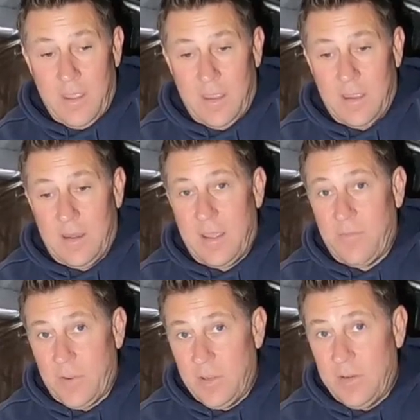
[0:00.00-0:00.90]
and
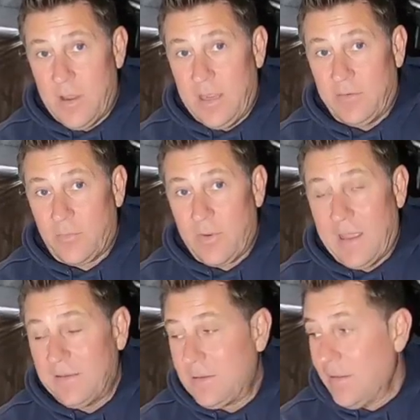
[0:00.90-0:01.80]
have a good night's
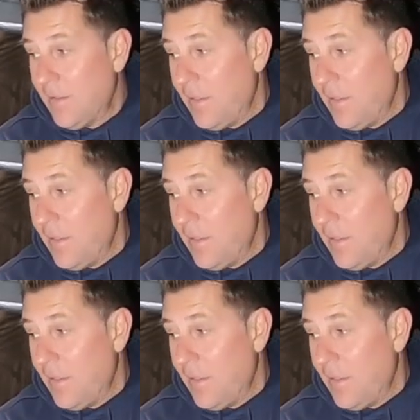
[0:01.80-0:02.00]
rest.